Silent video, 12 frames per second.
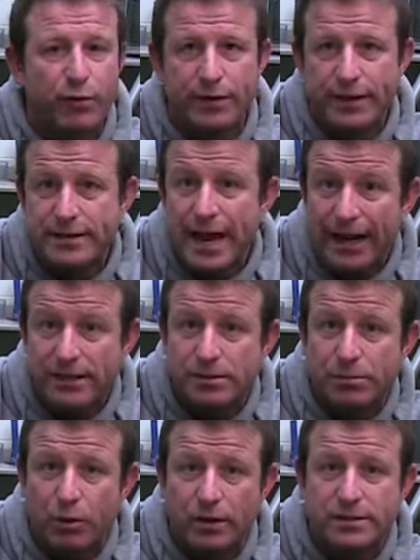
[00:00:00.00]
for the tech
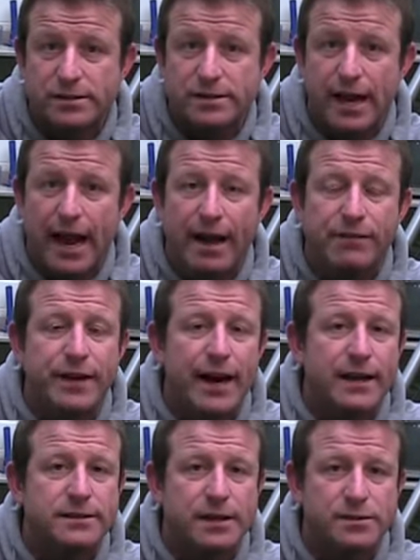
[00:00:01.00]
support staff at
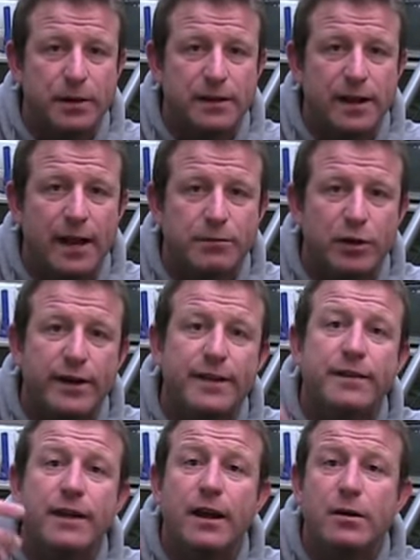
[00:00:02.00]

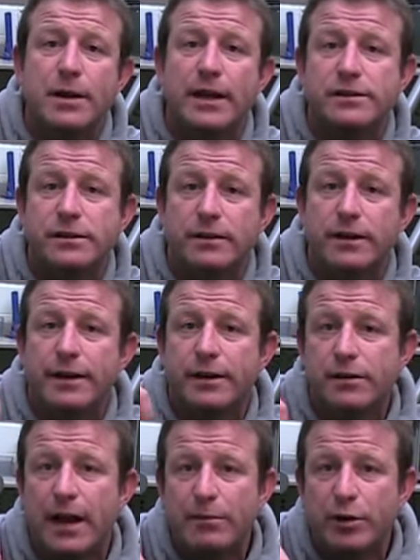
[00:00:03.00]
AccessMyLibrary. They'll make sure that
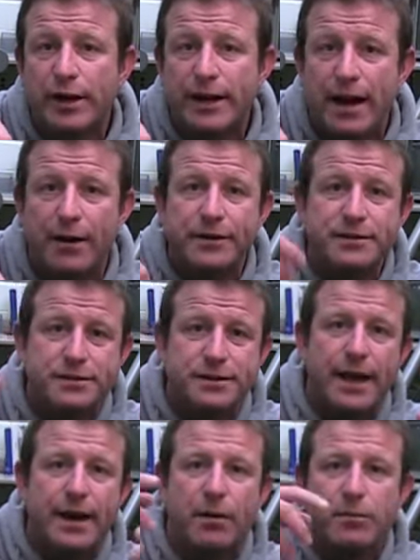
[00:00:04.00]
your library account is
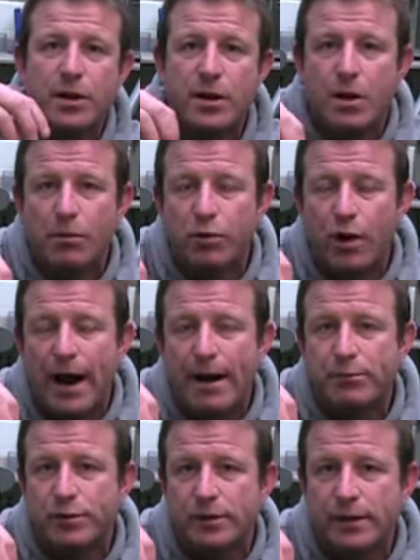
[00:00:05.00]
set up
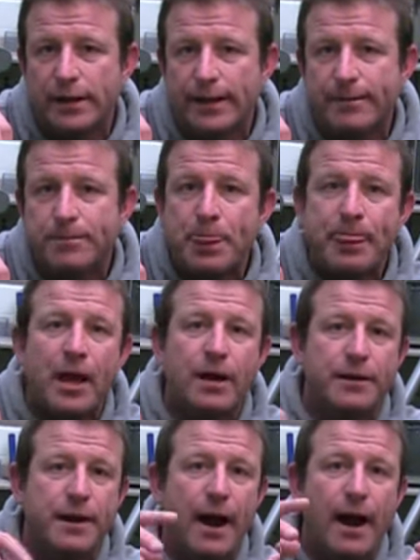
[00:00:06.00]
properly.
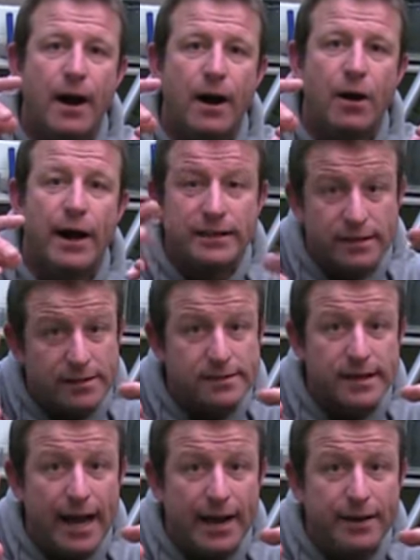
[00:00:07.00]
Now, as I
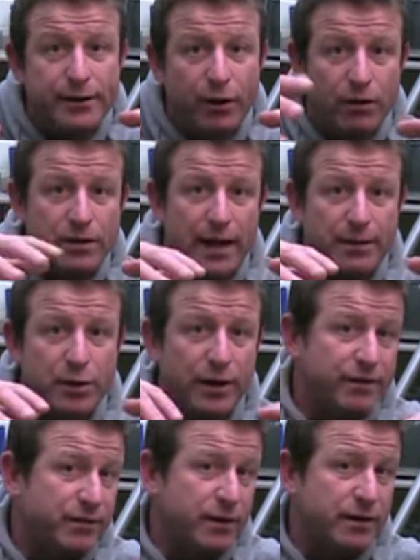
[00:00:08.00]
said, your
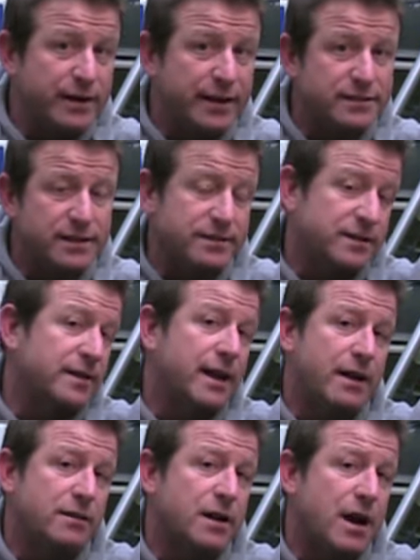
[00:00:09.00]
library, if you're an existing
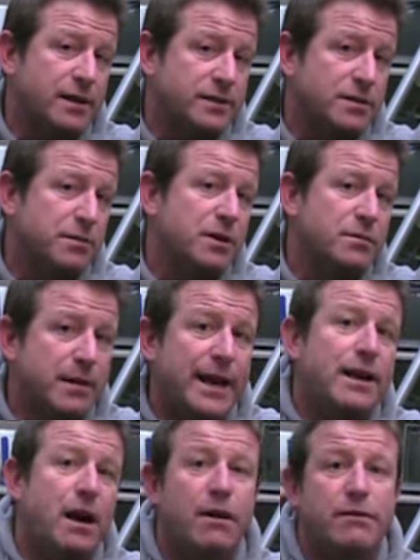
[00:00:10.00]
Gale customer,
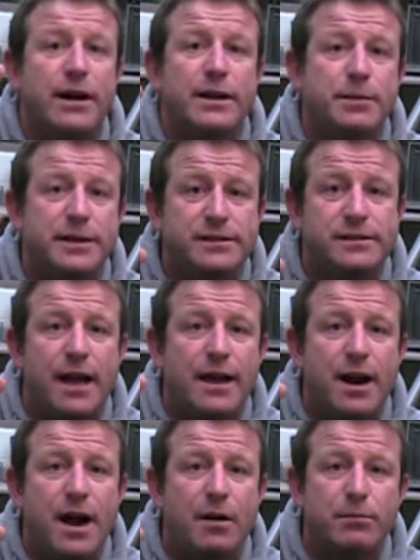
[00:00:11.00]
may already be
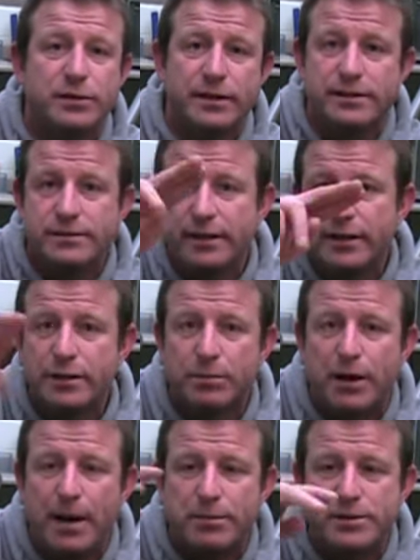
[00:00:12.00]
set up, listed in the
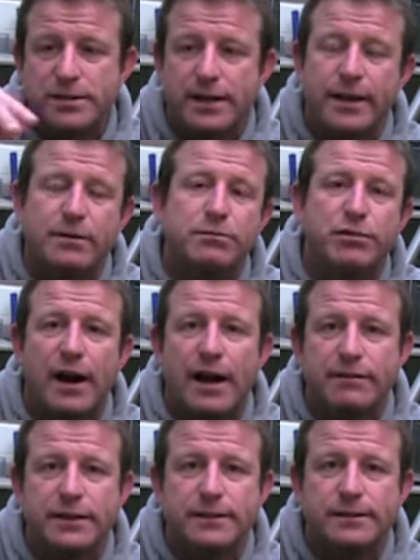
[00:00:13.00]
proper state and
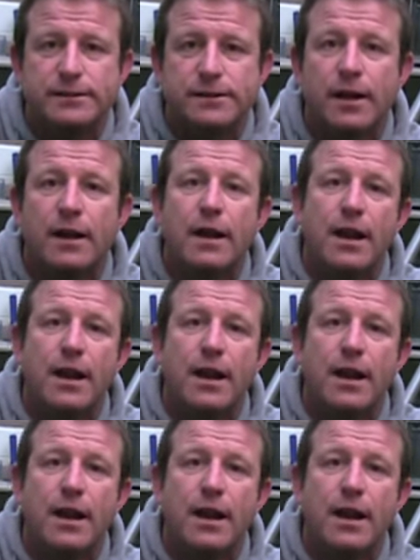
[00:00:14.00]
province,